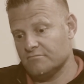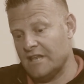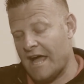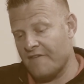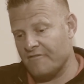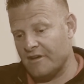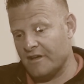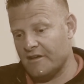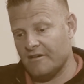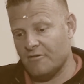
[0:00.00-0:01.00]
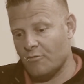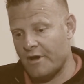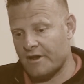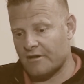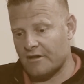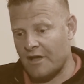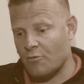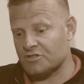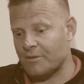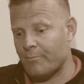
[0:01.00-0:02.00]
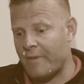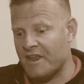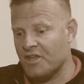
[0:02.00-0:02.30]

life uh, were I was a very